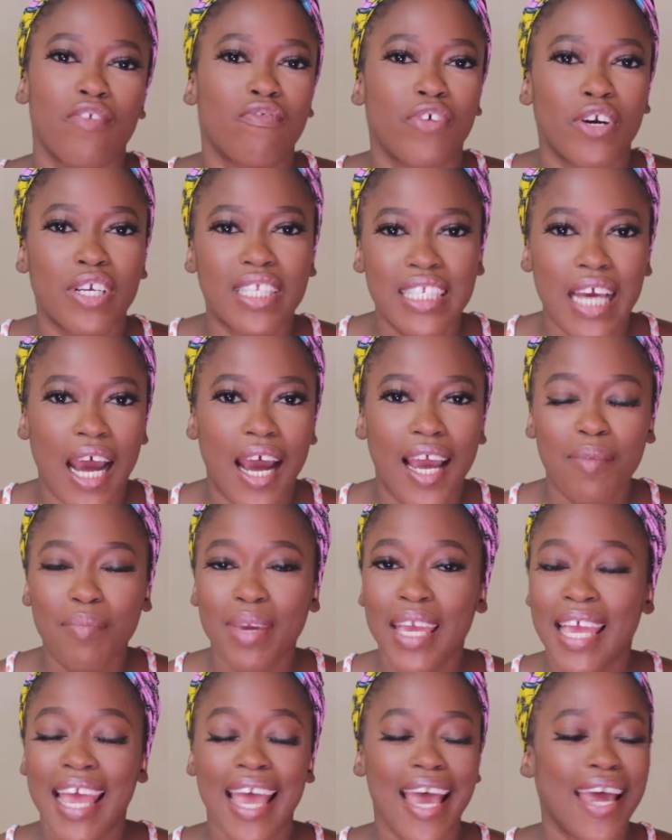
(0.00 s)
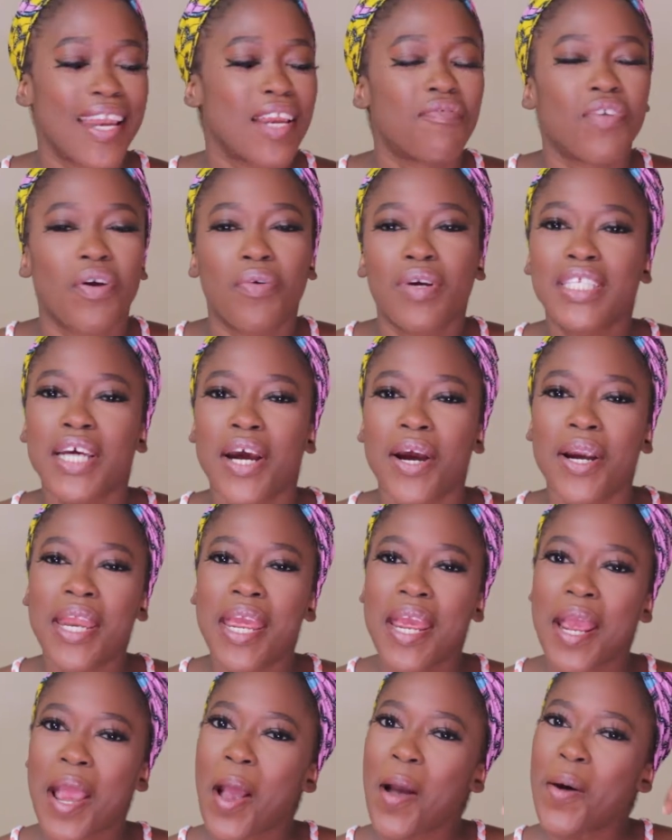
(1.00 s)
first time, and if you're
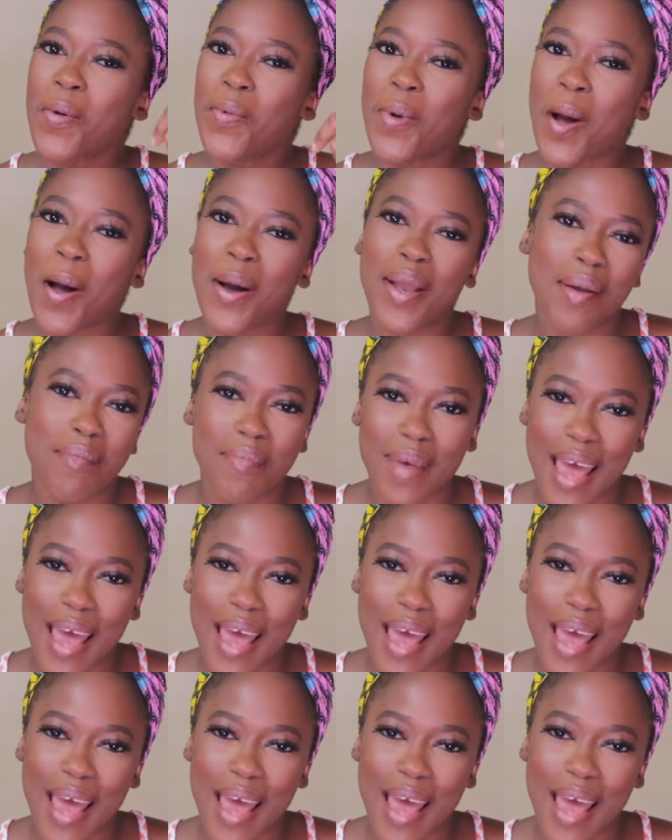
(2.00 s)
returning, welcome